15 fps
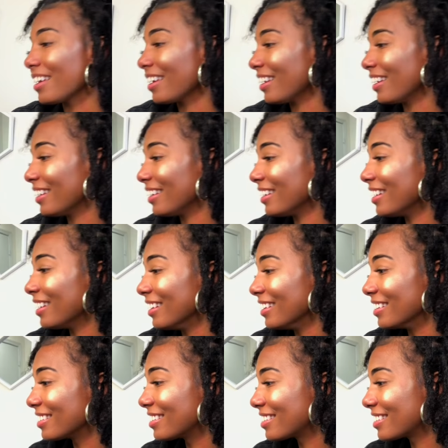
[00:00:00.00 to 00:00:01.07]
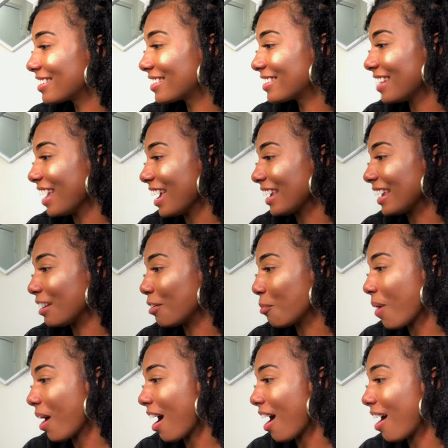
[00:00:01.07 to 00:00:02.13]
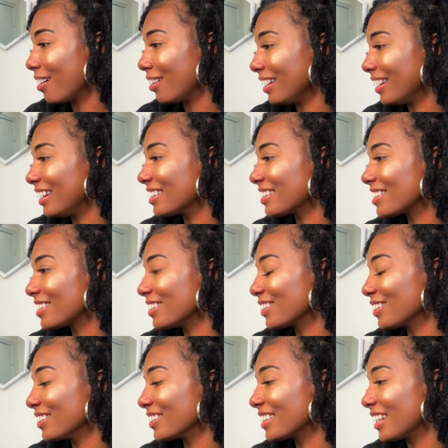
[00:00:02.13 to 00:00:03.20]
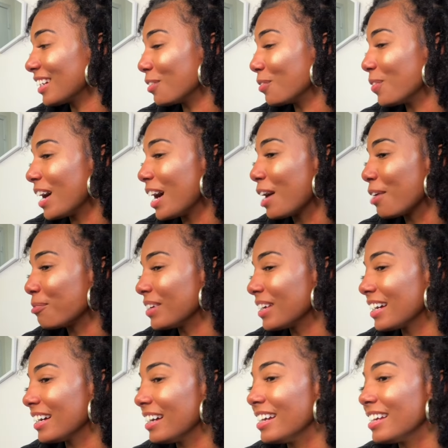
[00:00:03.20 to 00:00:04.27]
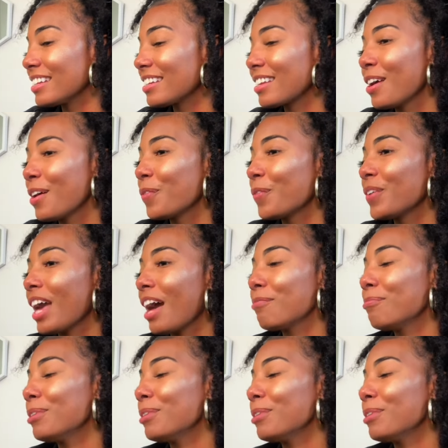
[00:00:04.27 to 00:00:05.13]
It is taking a while, and it's still going to take a while, because we have